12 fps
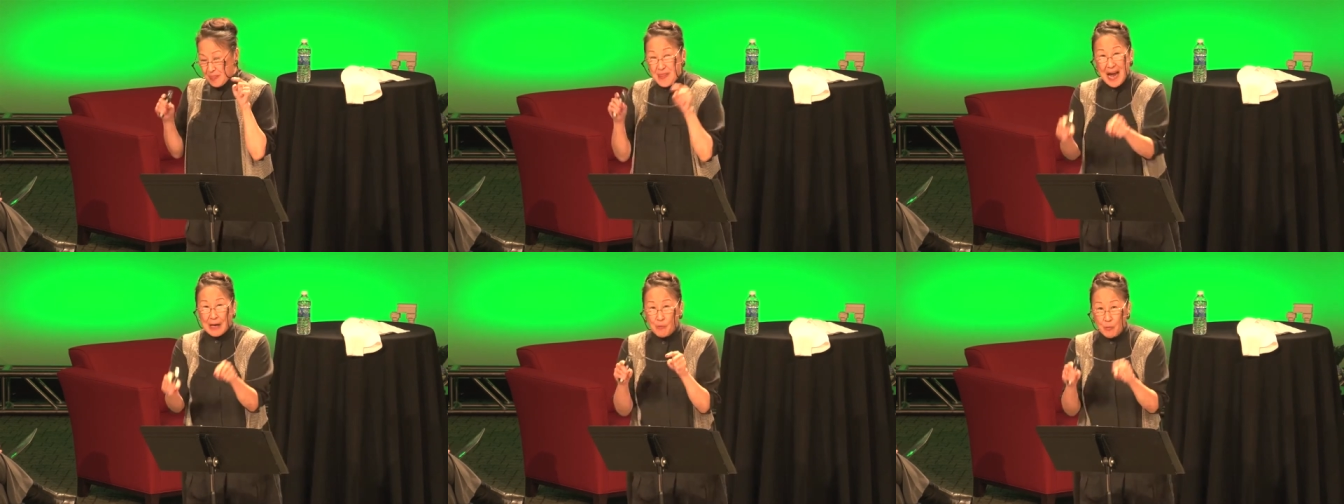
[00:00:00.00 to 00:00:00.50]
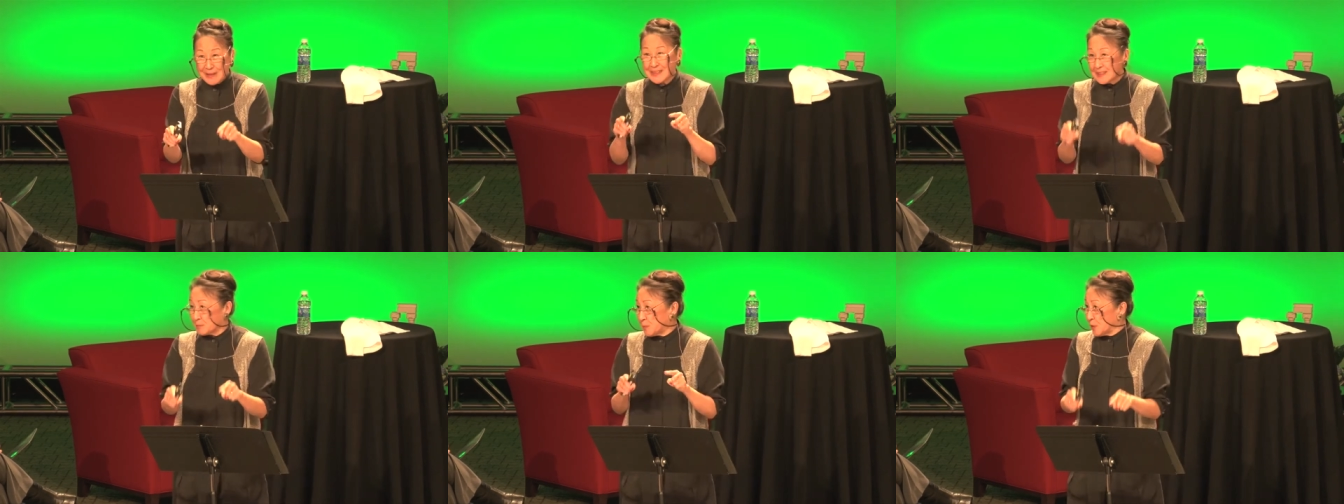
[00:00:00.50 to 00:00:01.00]
that
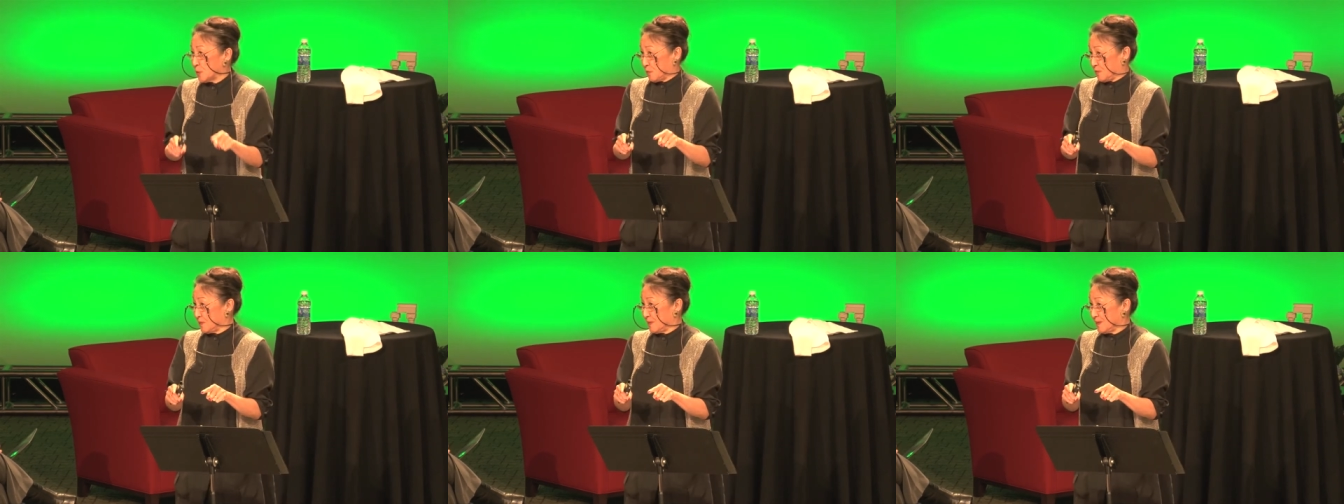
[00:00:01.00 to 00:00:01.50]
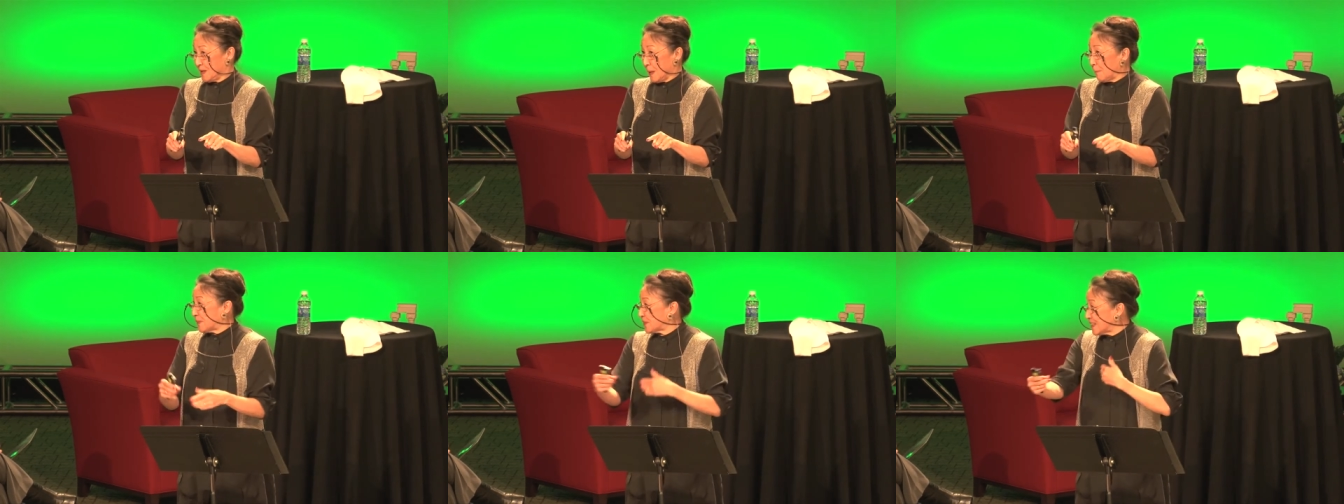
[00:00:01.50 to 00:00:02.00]
wasn't proof.
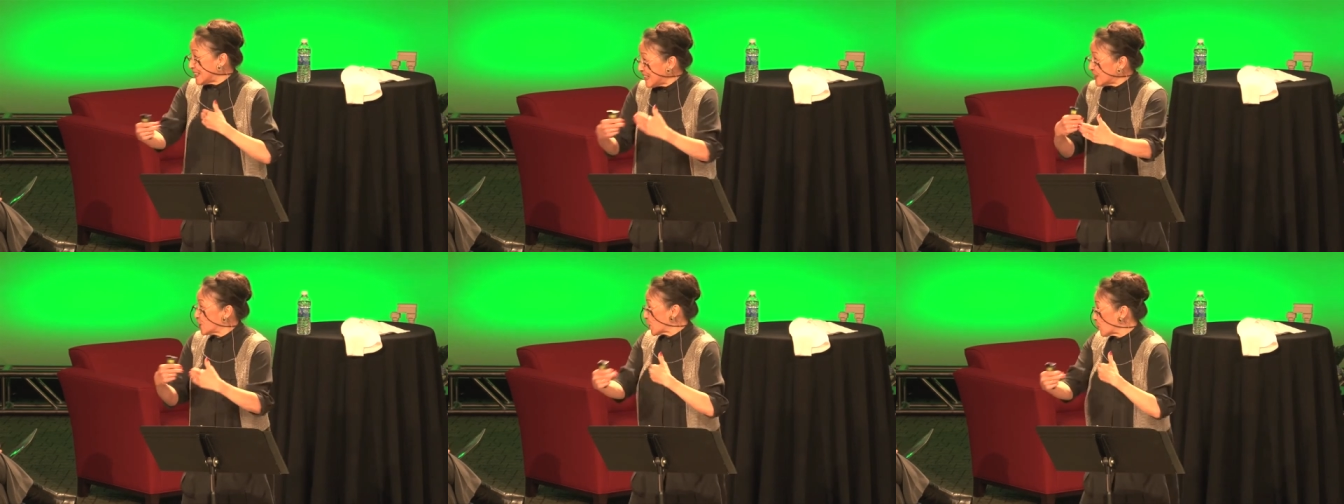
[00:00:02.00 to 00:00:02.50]
But the knee-jerk